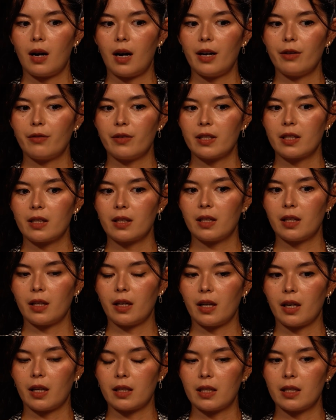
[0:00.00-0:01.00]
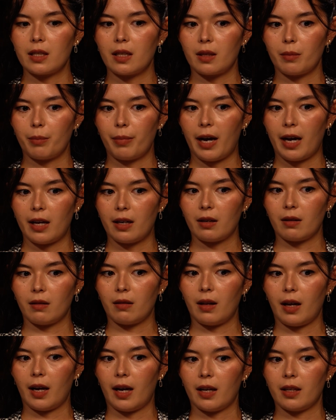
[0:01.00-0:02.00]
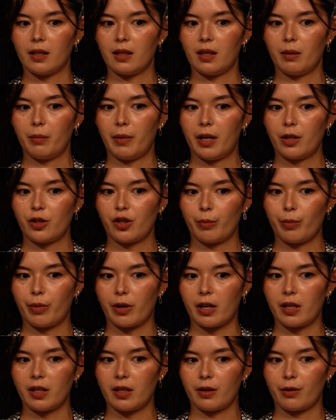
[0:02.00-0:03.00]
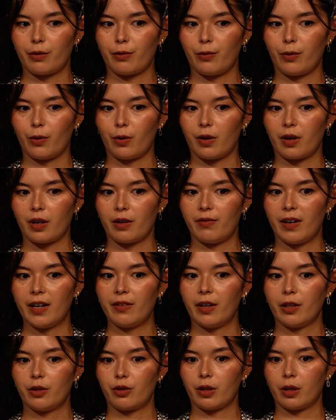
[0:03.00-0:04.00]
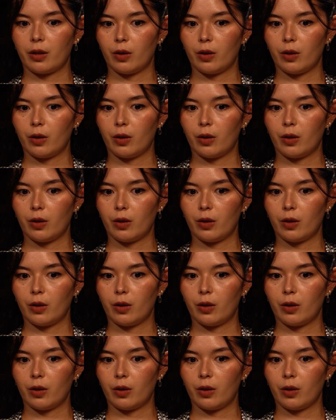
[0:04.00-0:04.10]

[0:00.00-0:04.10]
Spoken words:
I recently attended a panel and the managing partner for 500